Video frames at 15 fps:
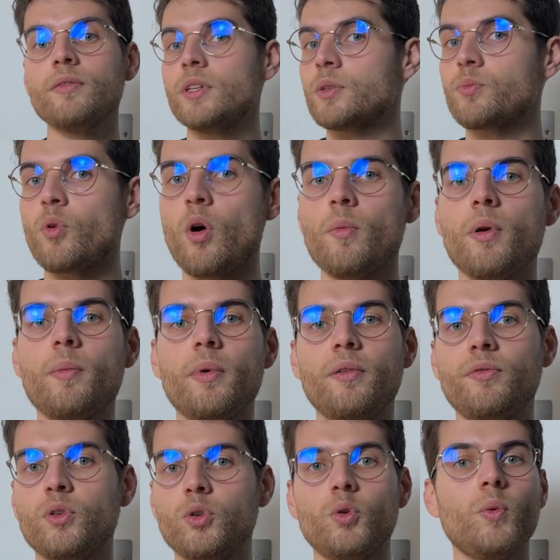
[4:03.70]
this problem
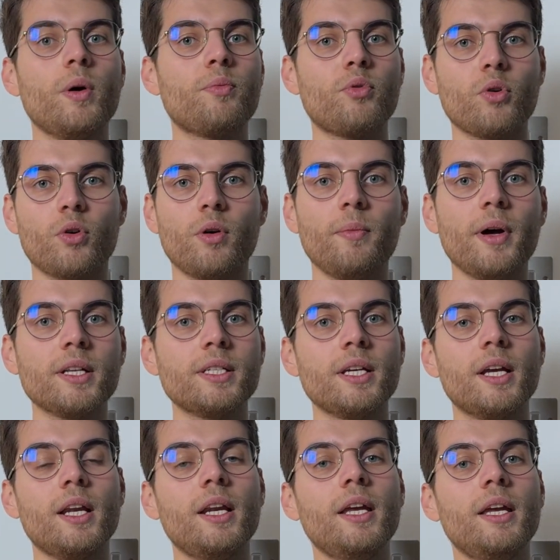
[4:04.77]
if you do it
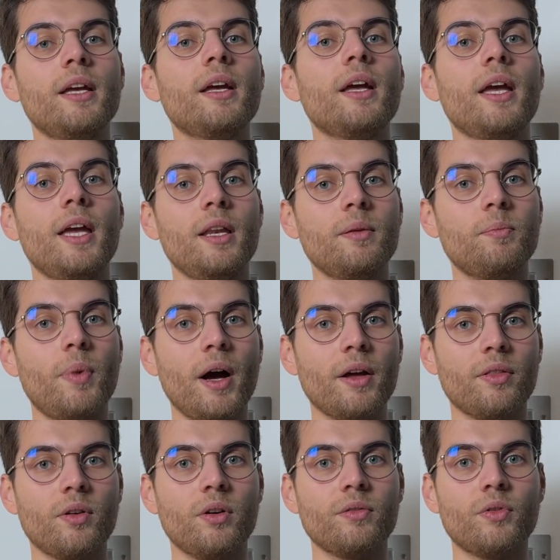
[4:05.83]
programmatically in
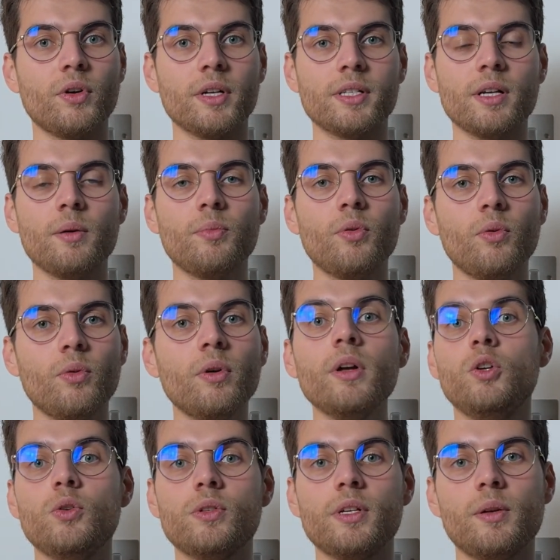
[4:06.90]
Python, for example,
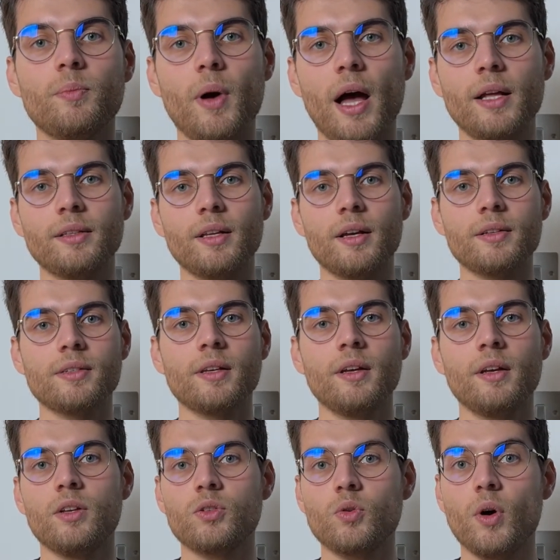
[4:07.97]
using pandas.
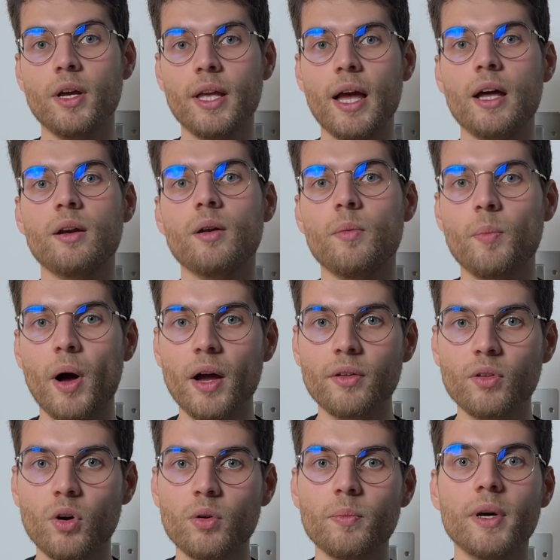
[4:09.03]
So again,
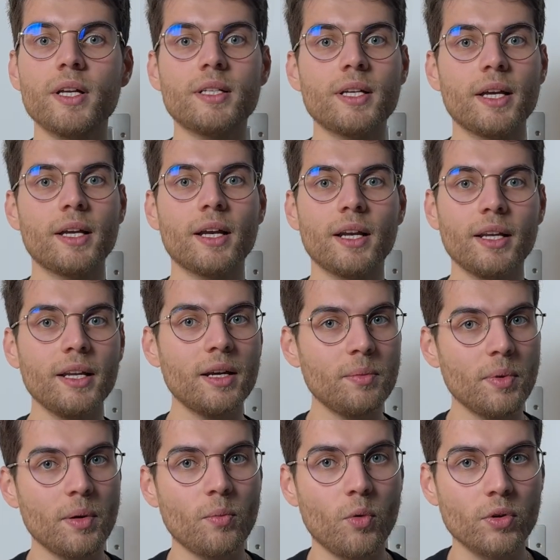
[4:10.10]
Python might take a little
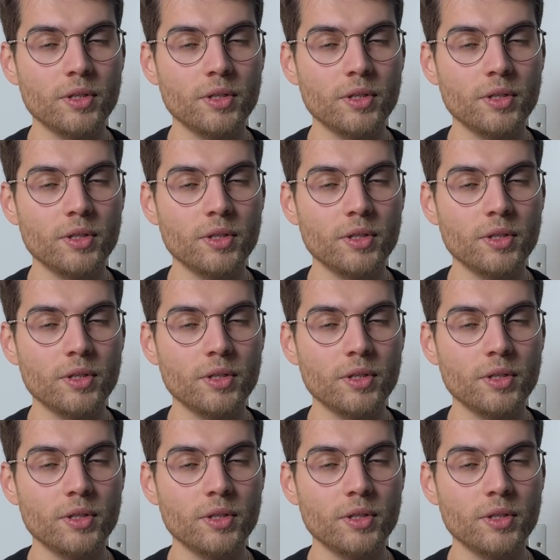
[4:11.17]
bit more